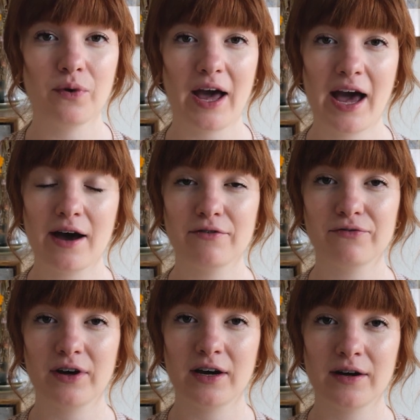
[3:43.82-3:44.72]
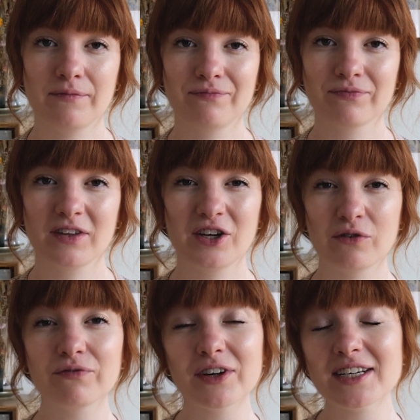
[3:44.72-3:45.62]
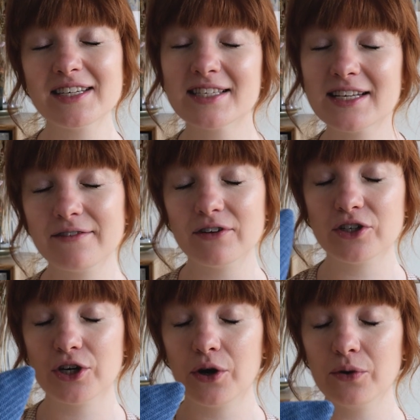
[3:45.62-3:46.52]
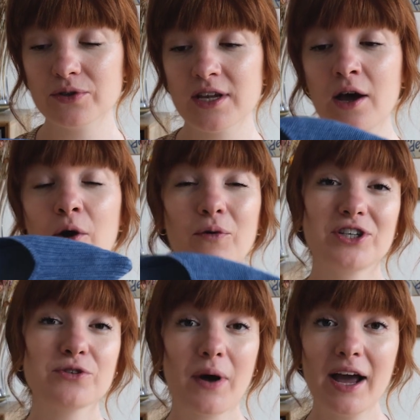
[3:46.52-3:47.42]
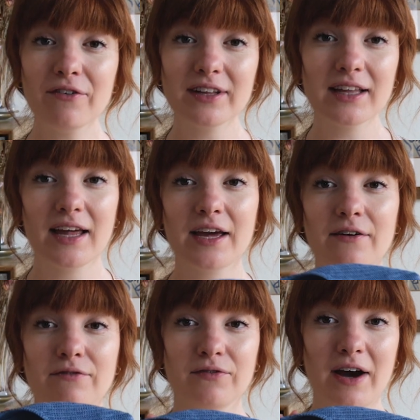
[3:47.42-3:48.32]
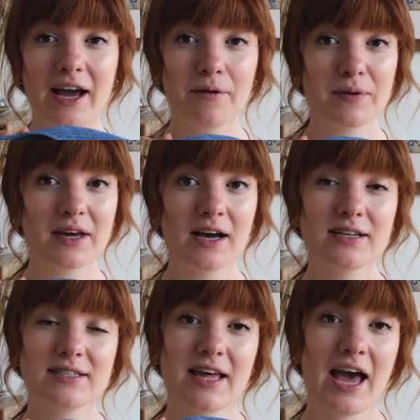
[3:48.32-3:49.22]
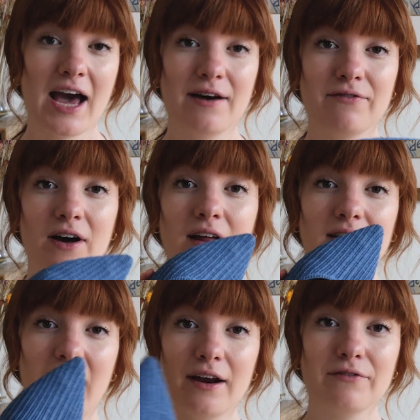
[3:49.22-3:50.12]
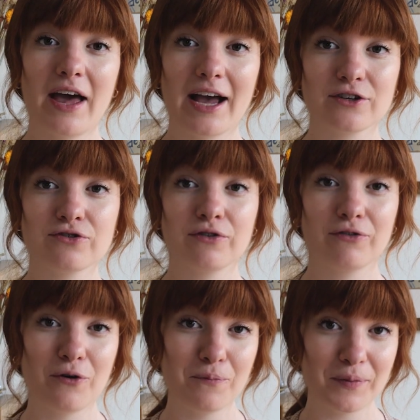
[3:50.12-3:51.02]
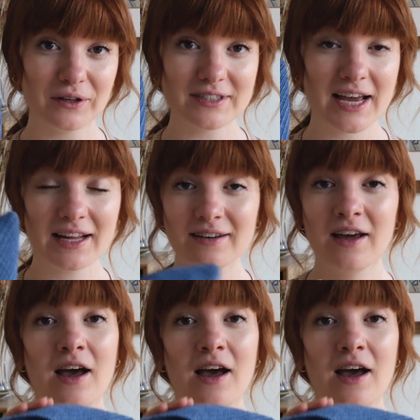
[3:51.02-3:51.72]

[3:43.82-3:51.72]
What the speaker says: have, very sensitive toes, which is why I really like VIVAIA because they have a lot of extra room built in,